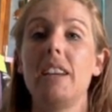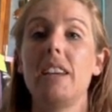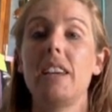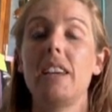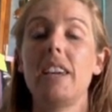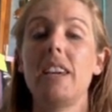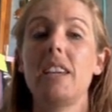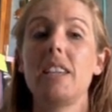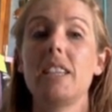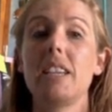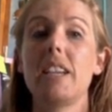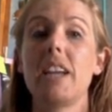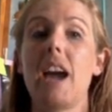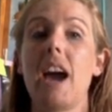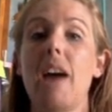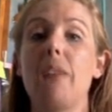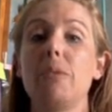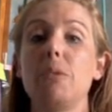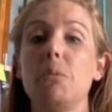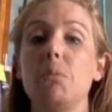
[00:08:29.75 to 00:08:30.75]
he is going to
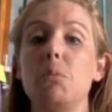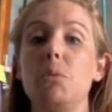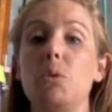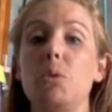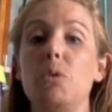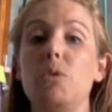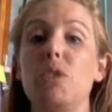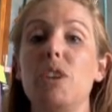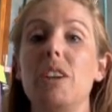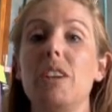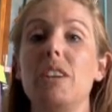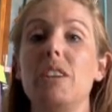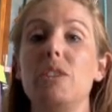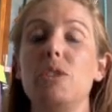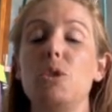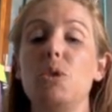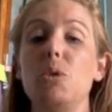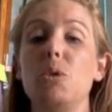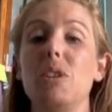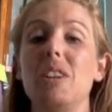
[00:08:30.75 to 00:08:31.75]
have to move
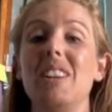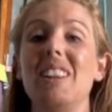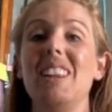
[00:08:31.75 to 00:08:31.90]
to the